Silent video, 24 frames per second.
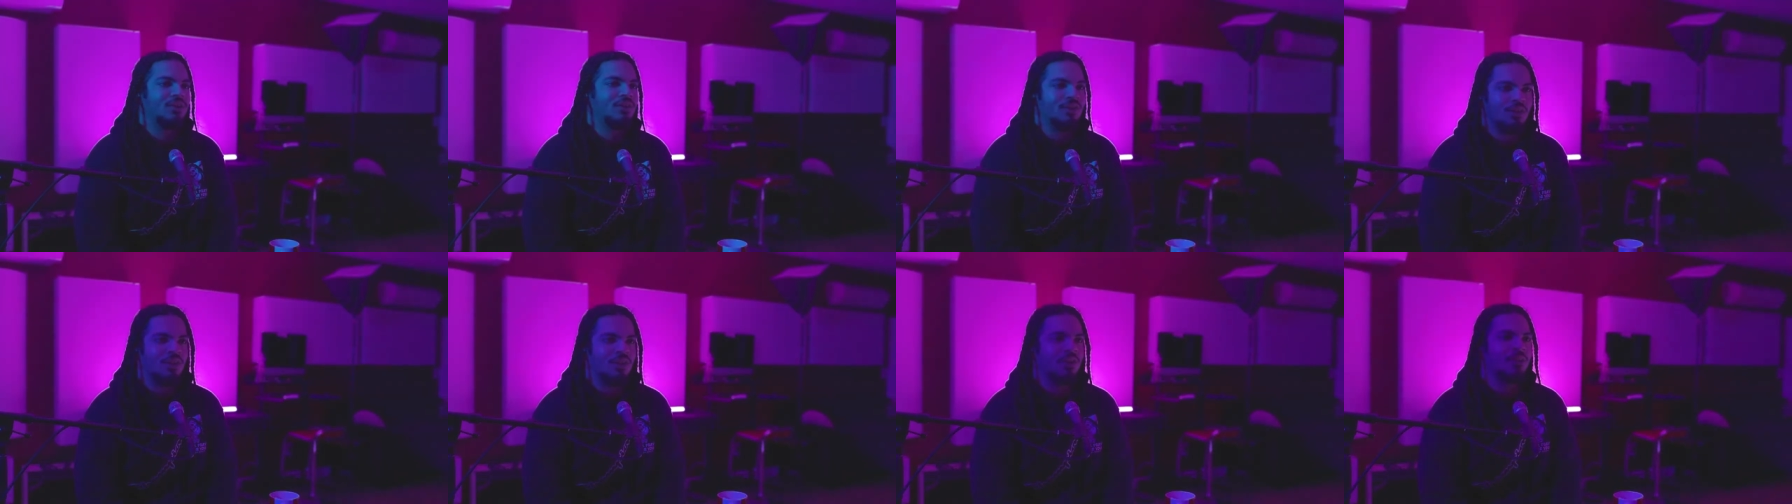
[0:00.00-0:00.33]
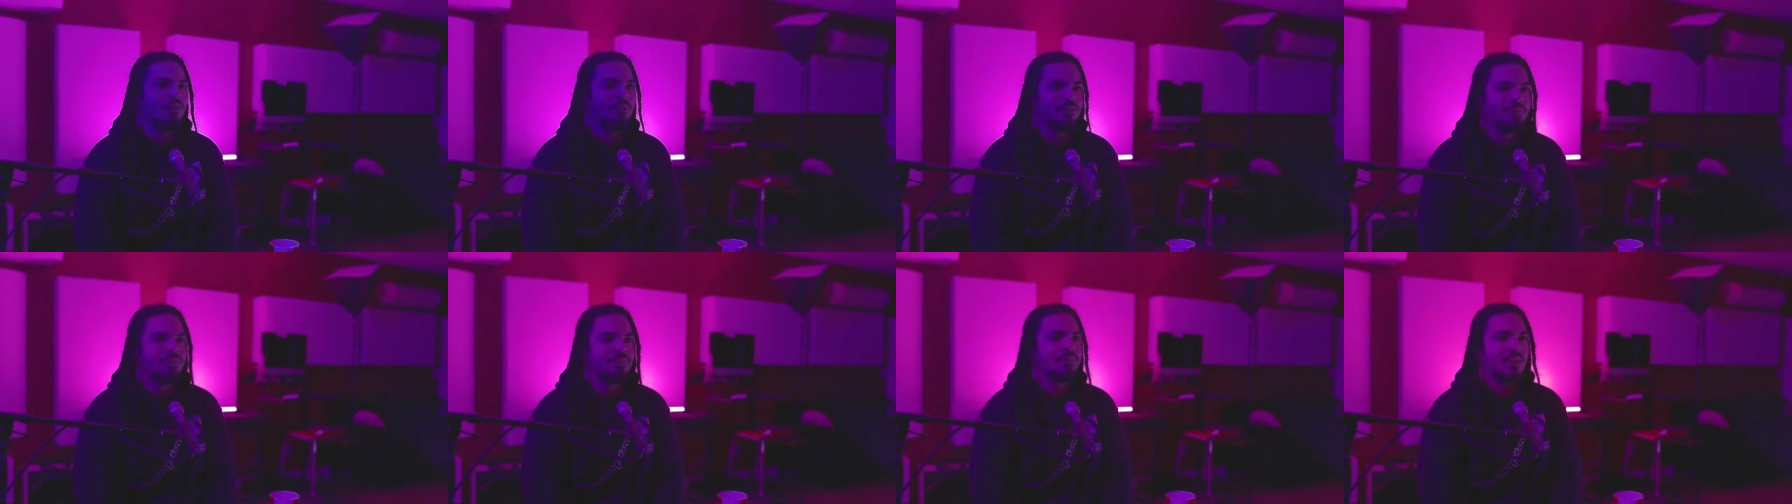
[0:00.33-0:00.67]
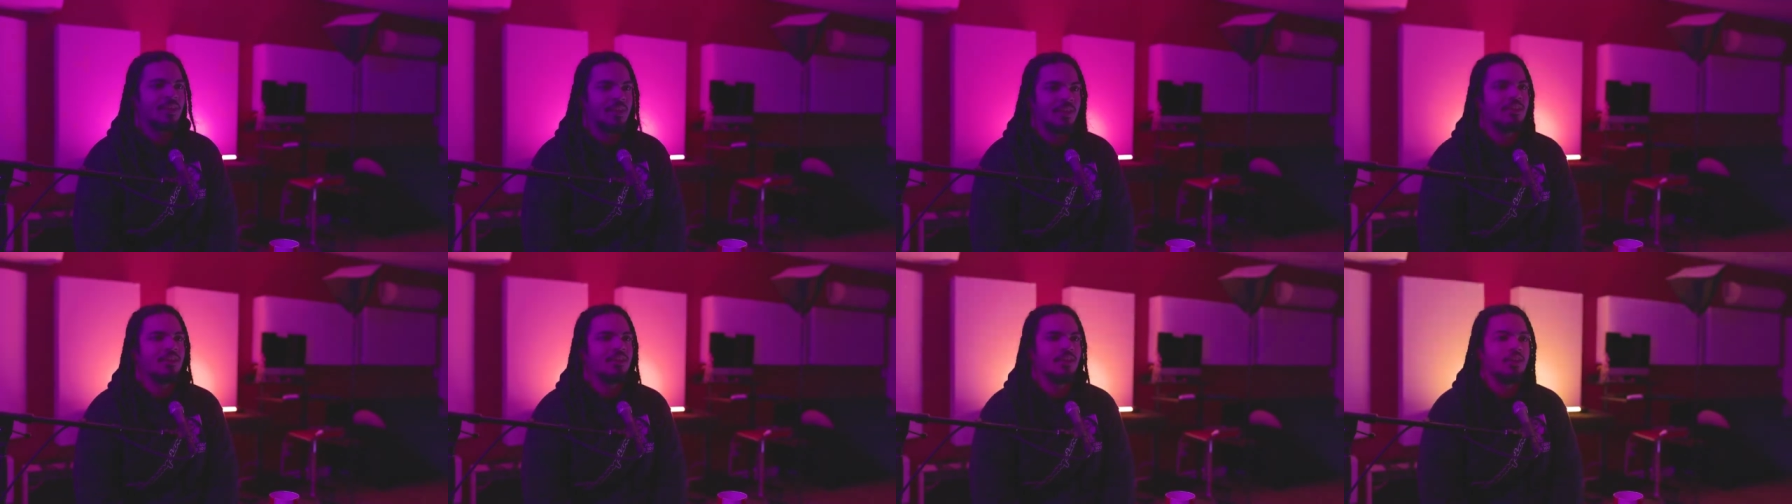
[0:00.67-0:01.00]
You know,
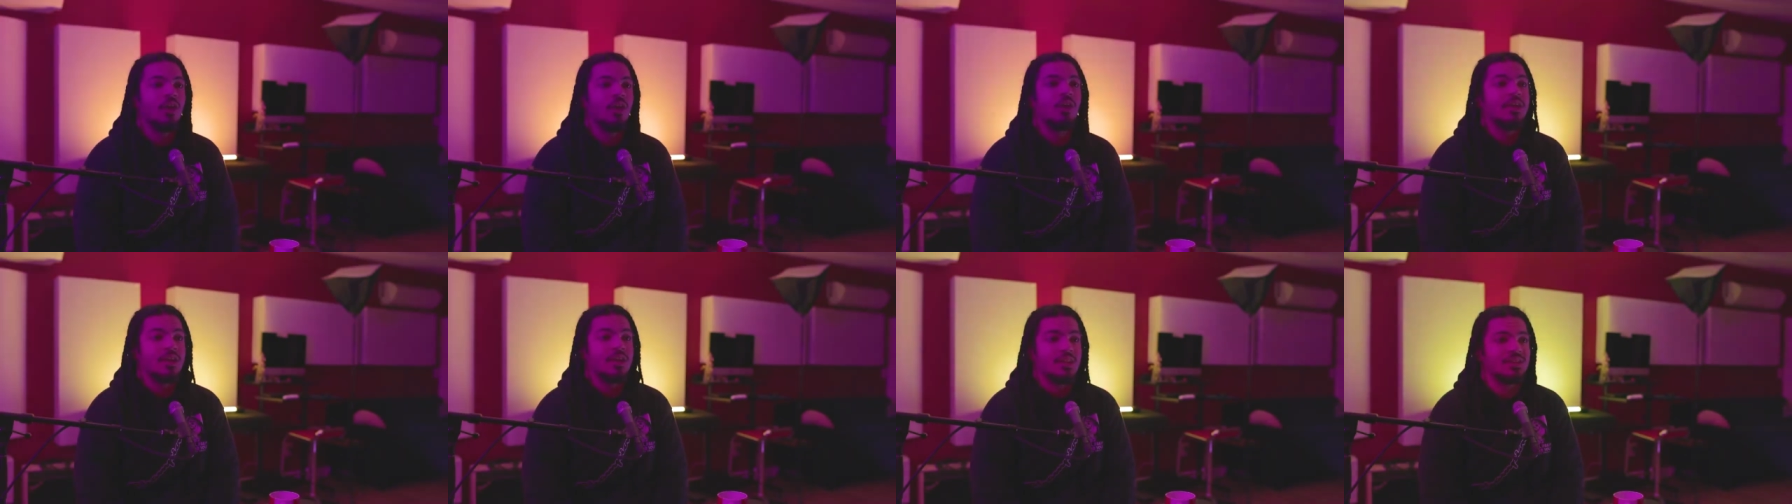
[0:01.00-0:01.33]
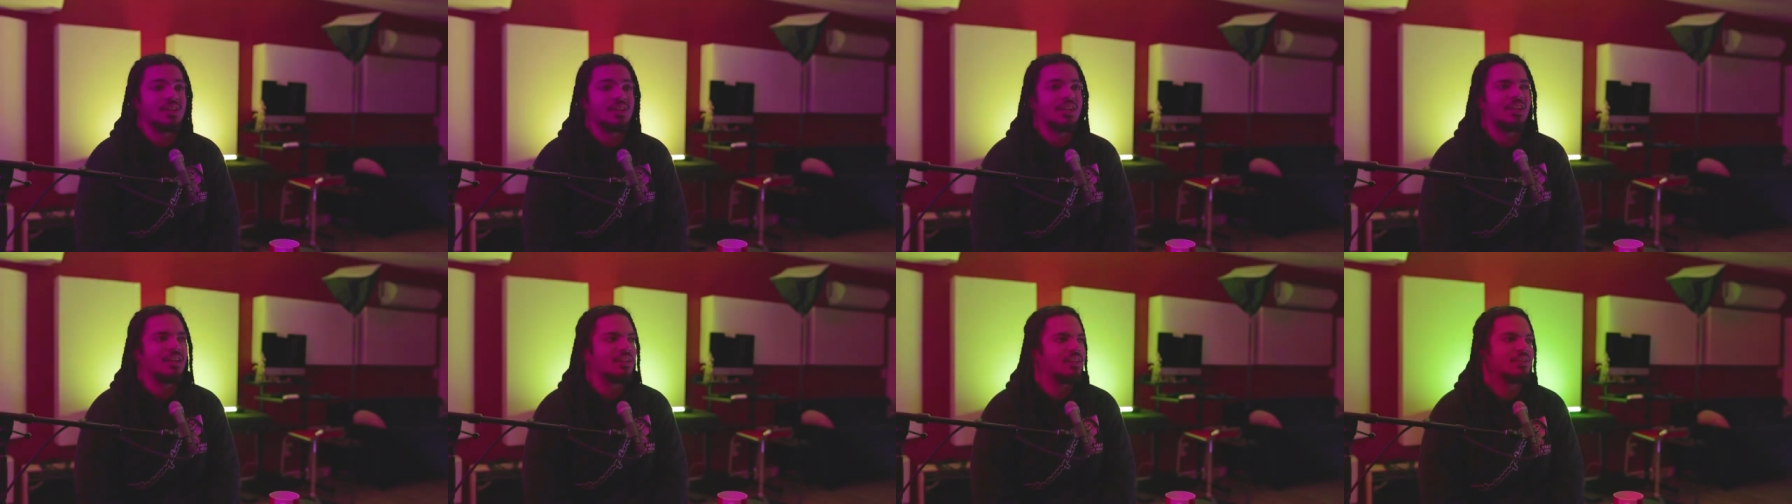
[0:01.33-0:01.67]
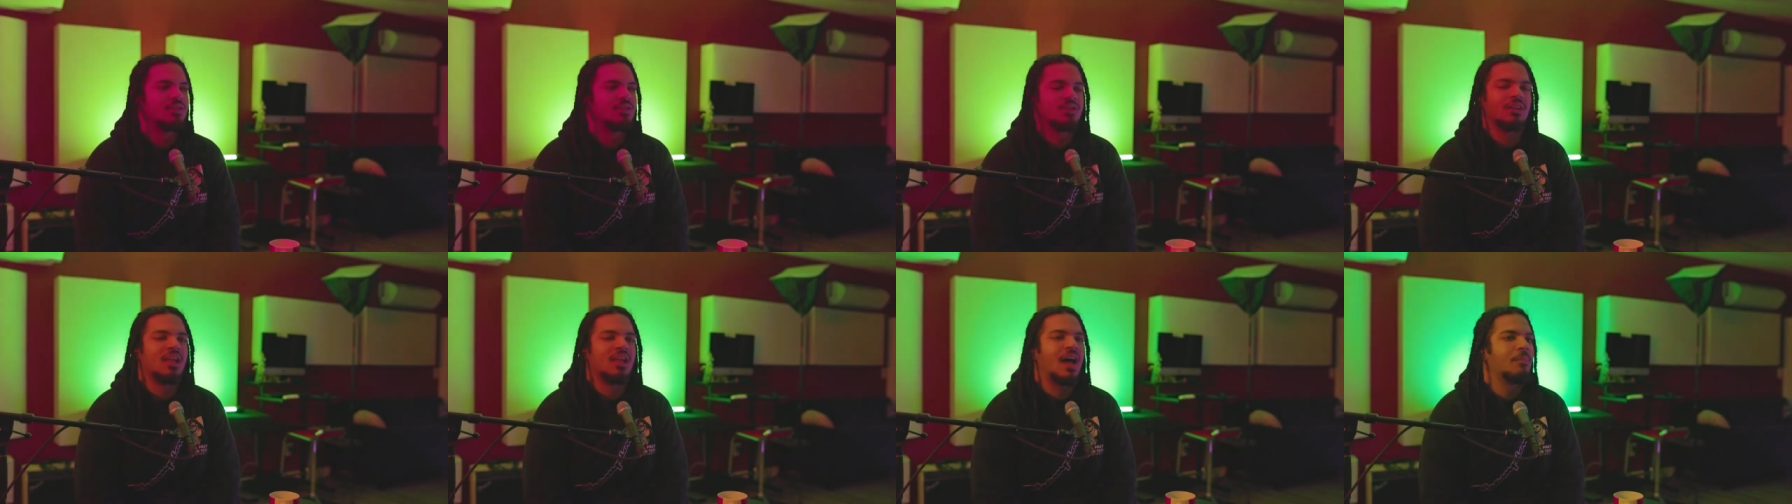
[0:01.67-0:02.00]
no, yeah, singing.
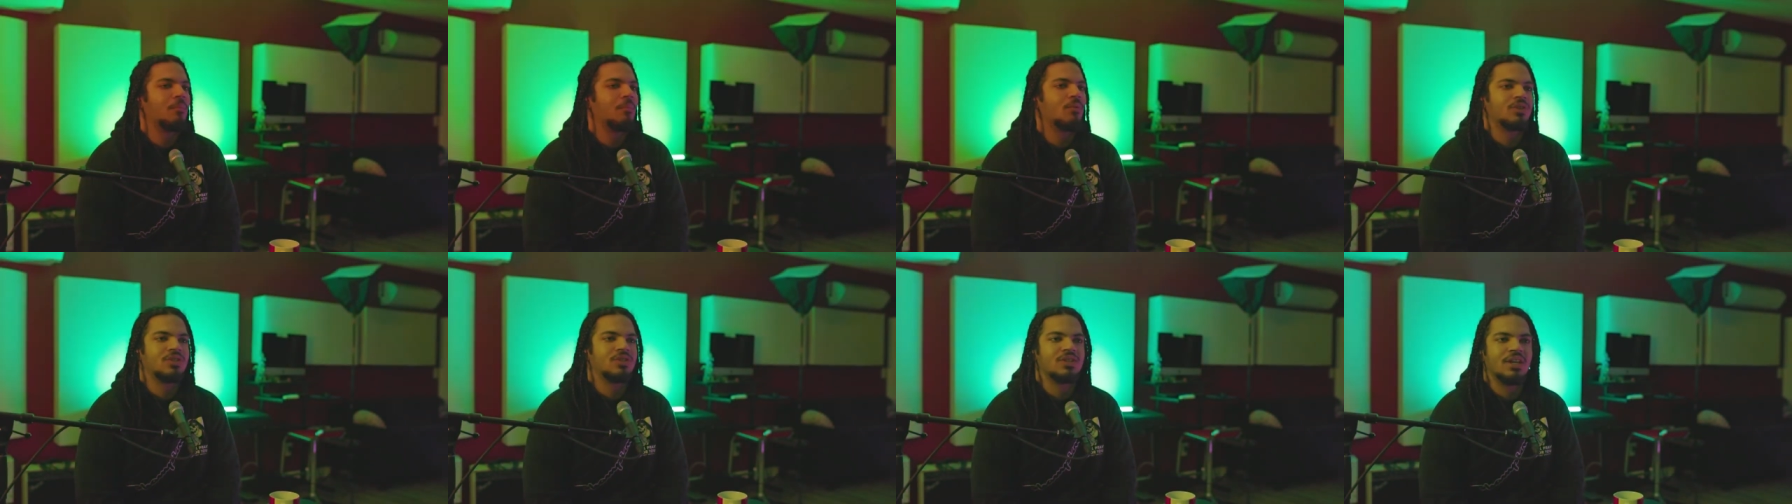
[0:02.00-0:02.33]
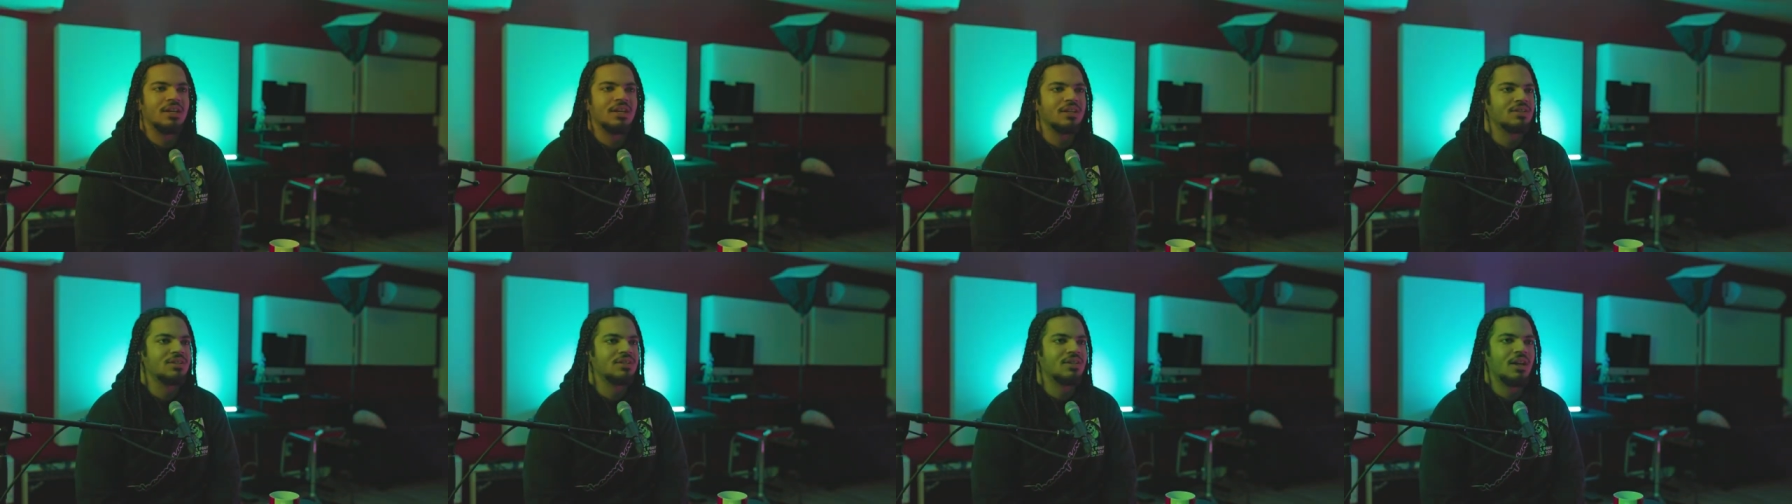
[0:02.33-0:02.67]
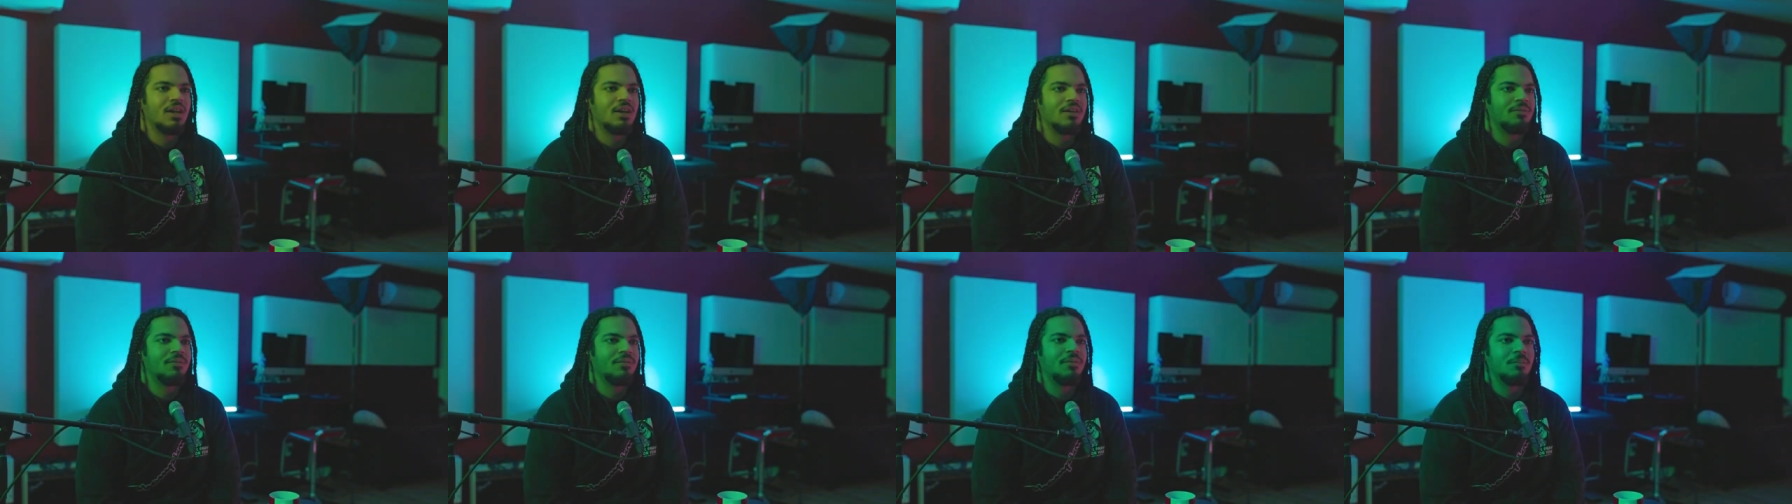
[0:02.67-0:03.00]
There's a lot more singing what?
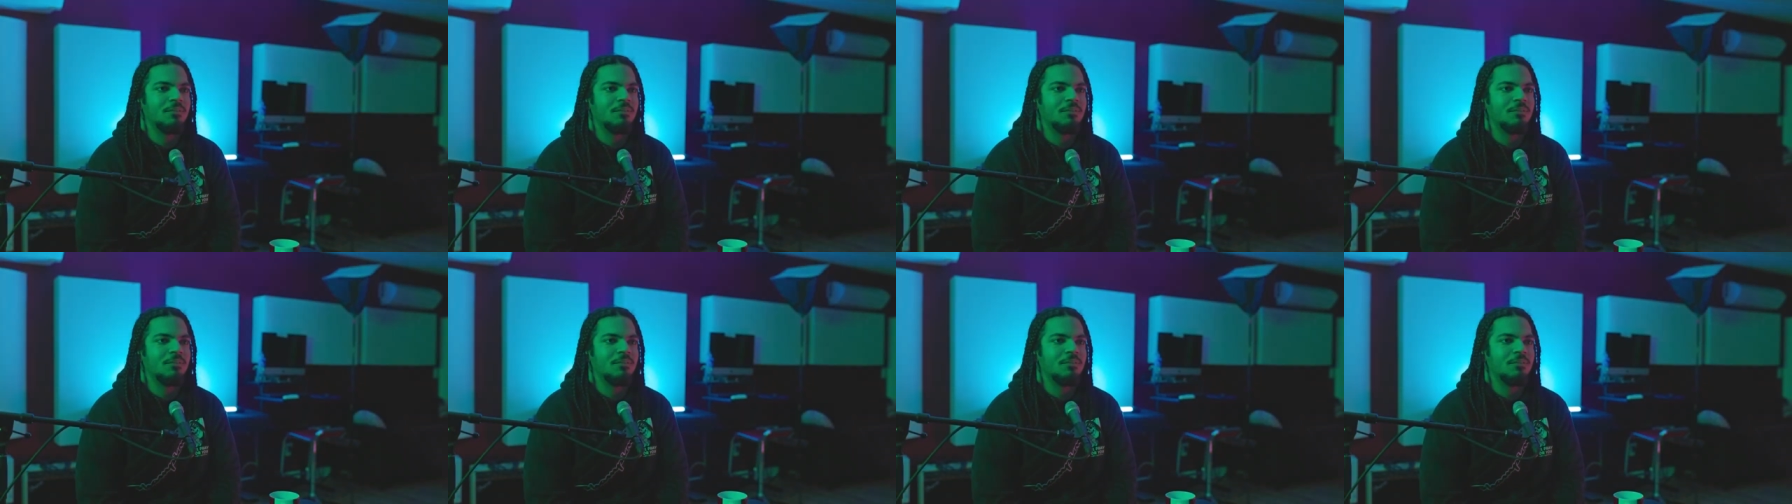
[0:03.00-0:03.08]
stuff Seriously? and